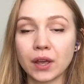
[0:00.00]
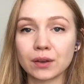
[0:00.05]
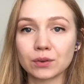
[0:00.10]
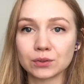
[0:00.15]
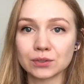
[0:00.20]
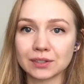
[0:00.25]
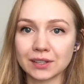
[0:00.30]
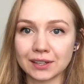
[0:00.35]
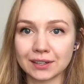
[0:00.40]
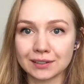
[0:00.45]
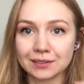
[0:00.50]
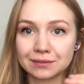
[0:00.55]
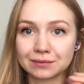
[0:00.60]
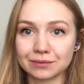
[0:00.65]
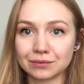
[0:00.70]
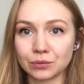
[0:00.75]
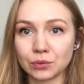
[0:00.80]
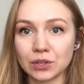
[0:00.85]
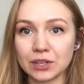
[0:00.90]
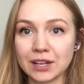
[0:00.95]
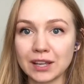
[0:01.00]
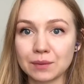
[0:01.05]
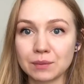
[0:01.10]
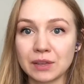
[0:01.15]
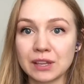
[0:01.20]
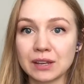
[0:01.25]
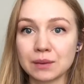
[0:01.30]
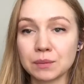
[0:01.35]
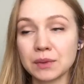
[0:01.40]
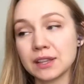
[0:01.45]
It was like one day I'm
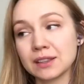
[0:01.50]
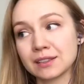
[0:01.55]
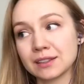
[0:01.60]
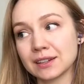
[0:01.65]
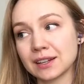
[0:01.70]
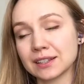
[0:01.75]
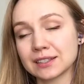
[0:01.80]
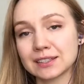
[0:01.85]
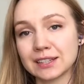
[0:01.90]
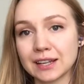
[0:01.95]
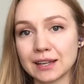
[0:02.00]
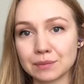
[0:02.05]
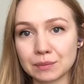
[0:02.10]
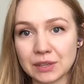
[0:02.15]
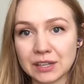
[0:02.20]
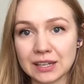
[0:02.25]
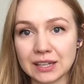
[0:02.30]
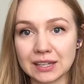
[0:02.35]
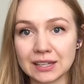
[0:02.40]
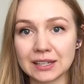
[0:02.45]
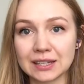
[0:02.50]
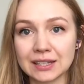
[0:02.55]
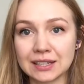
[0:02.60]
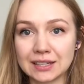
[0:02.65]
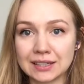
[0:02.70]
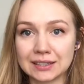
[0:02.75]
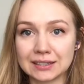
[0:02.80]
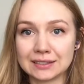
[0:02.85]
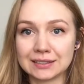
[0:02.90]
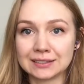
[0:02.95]
eating meat, the next day I'm eating
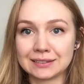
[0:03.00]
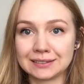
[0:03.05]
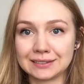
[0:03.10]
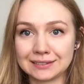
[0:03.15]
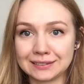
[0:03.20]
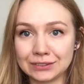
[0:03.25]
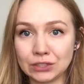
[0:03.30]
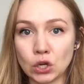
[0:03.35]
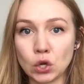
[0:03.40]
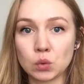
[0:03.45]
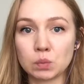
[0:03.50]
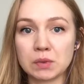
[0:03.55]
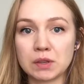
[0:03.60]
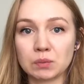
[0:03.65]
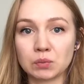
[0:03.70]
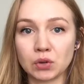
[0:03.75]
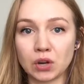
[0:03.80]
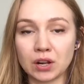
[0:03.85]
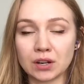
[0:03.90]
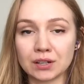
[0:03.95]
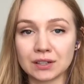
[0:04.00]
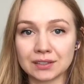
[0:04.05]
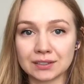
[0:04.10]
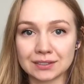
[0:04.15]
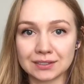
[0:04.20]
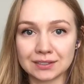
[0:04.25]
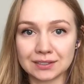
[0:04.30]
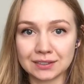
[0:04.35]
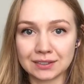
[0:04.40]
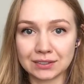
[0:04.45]
no meat
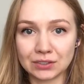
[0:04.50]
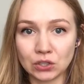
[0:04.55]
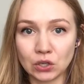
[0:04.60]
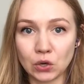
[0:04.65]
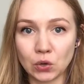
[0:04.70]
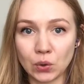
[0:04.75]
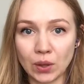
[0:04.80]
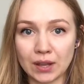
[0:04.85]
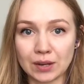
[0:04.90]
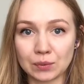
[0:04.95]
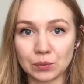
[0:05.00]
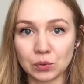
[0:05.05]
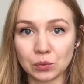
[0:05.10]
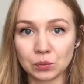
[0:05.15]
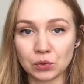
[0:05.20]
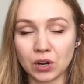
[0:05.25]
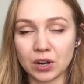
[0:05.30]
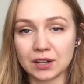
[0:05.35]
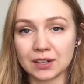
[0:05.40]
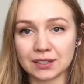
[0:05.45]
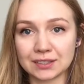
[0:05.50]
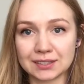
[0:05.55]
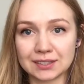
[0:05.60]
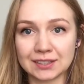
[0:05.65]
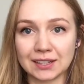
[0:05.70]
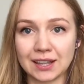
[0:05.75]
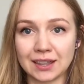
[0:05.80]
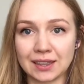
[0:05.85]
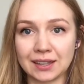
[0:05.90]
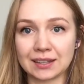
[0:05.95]
products, no animal products,
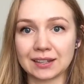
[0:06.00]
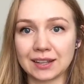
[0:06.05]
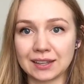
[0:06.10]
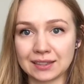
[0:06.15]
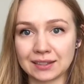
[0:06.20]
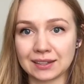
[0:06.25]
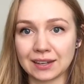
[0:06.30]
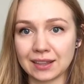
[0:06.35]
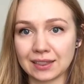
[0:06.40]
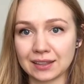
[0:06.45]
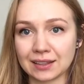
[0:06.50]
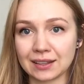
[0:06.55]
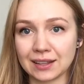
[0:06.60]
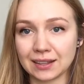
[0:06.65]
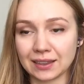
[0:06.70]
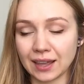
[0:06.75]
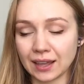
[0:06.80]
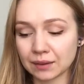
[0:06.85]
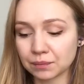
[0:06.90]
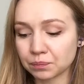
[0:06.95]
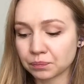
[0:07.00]
nothing like that.